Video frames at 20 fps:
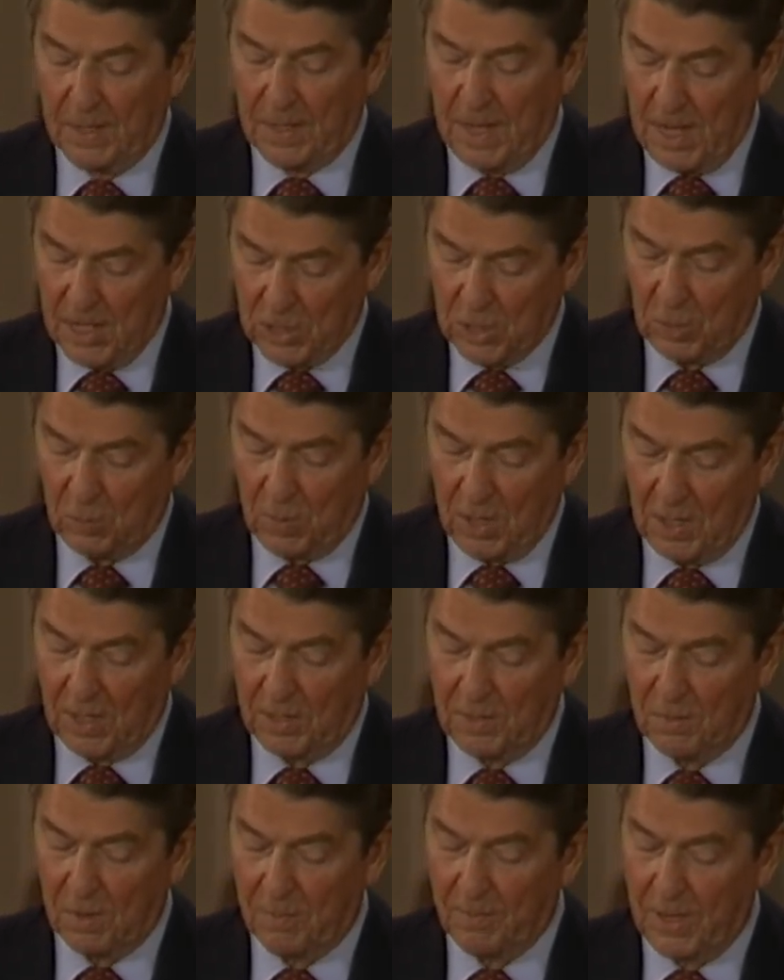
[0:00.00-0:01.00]

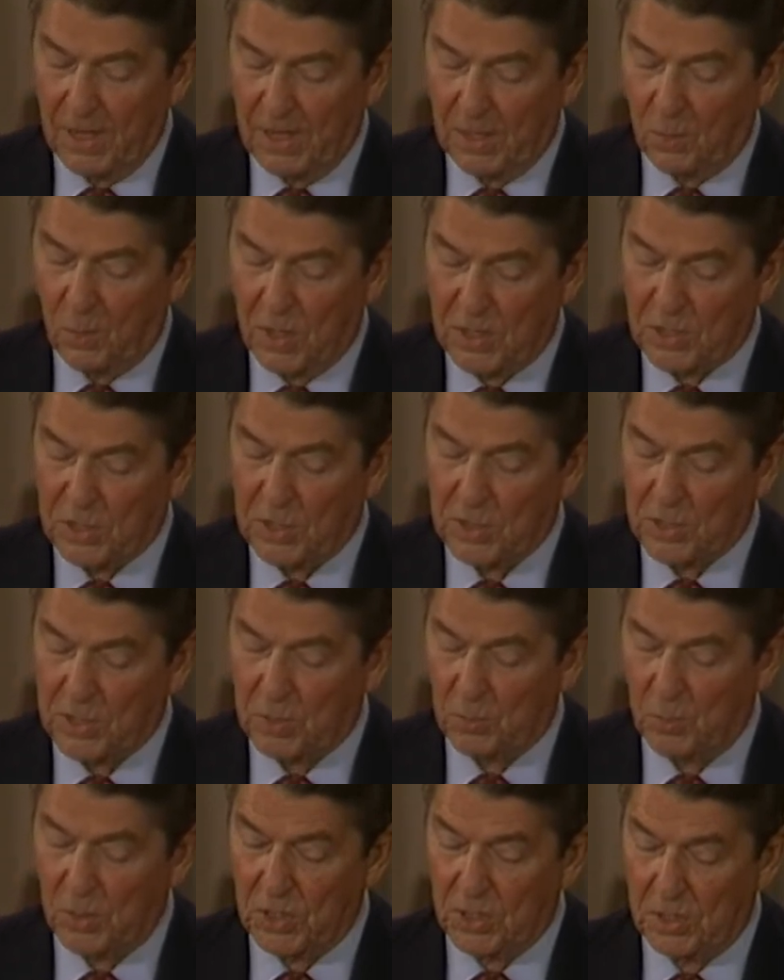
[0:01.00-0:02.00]
Consequently, there are many questions
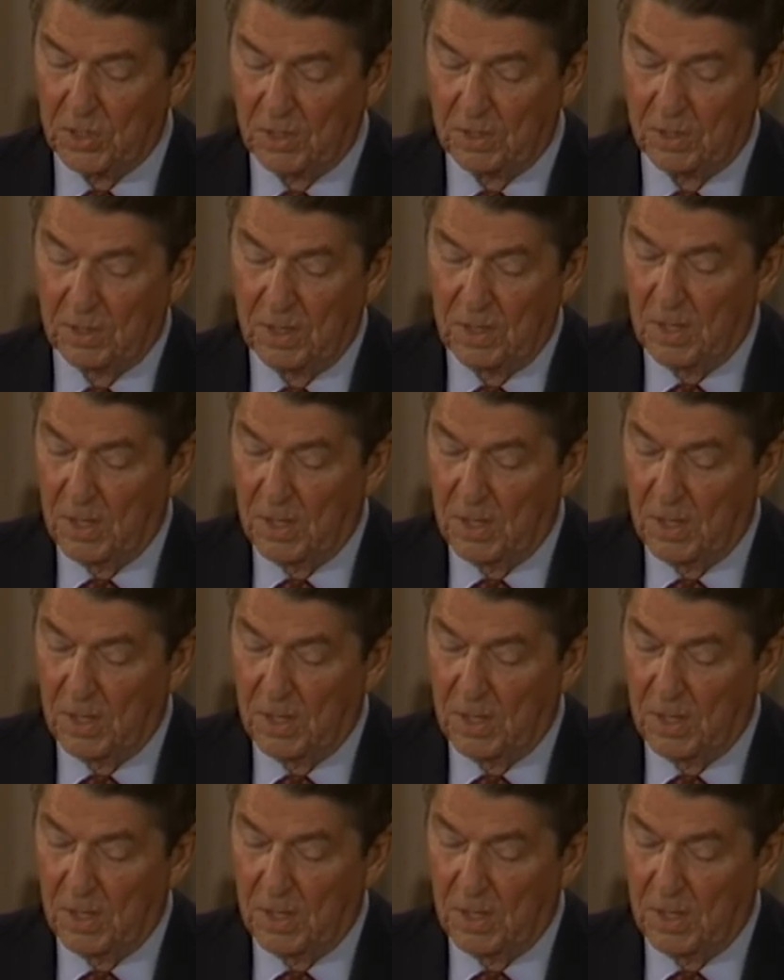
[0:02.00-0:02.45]
to which